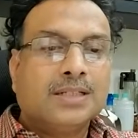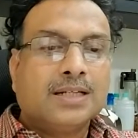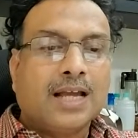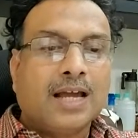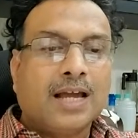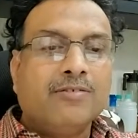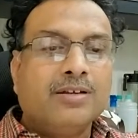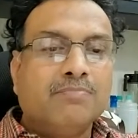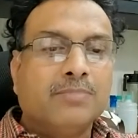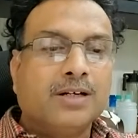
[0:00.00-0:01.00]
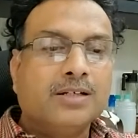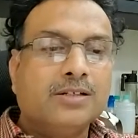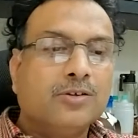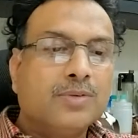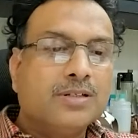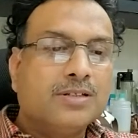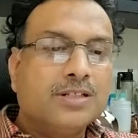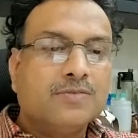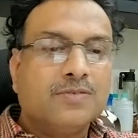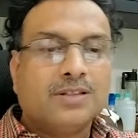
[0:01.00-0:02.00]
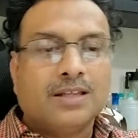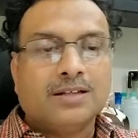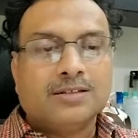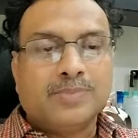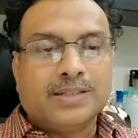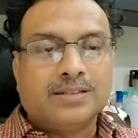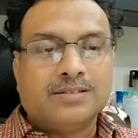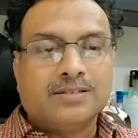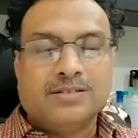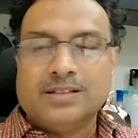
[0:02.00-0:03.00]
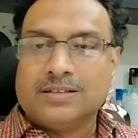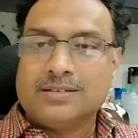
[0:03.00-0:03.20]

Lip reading: Can we merge human genes with other species genes?